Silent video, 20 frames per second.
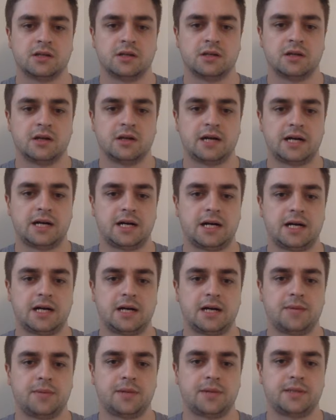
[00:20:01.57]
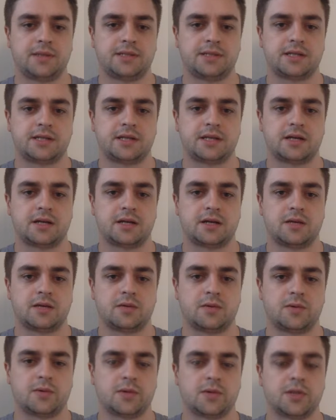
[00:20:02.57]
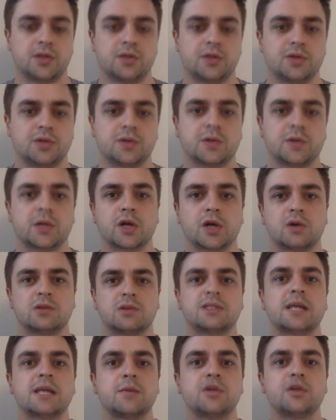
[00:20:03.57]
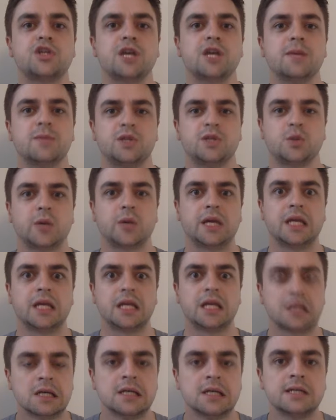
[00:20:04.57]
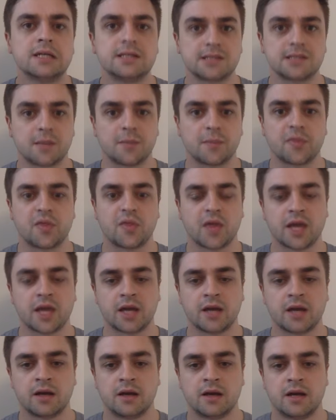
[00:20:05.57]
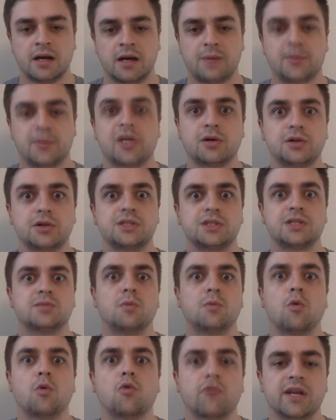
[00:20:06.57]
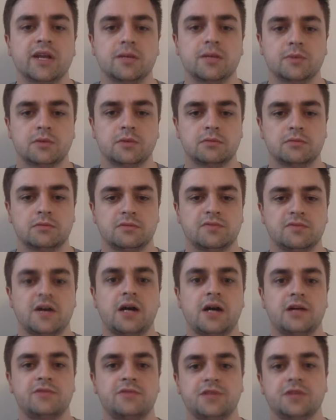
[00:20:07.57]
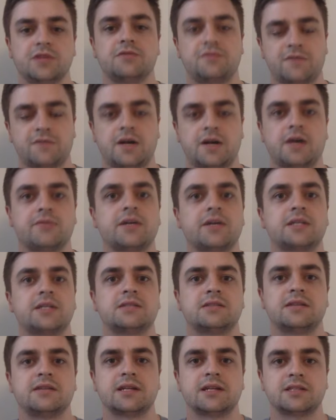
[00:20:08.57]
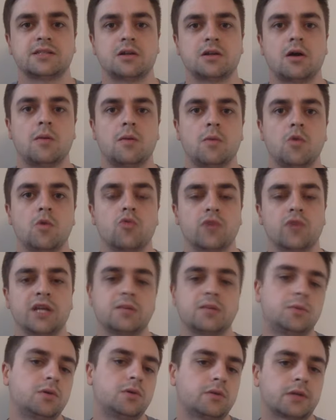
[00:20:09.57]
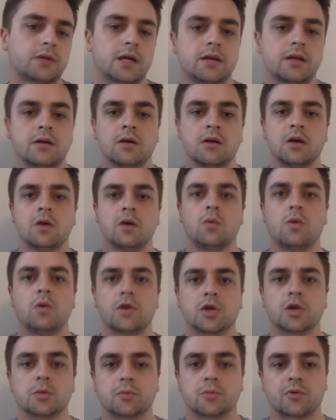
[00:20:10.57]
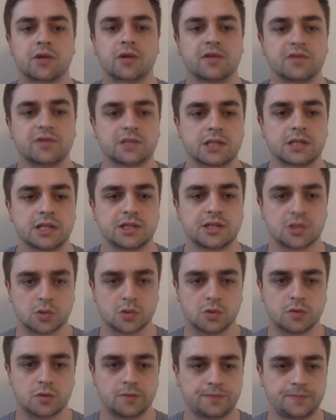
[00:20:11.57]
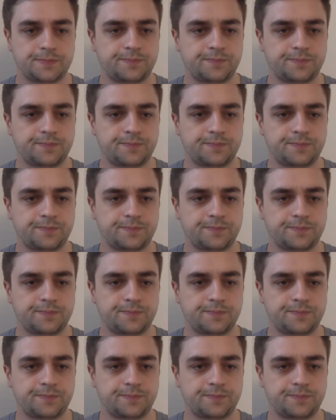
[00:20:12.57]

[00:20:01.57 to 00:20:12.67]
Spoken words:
But what we're going to do is we're going to sandwich it in between something because it's more readable. 5 div 5. That's a lot more readable than what you previously saw.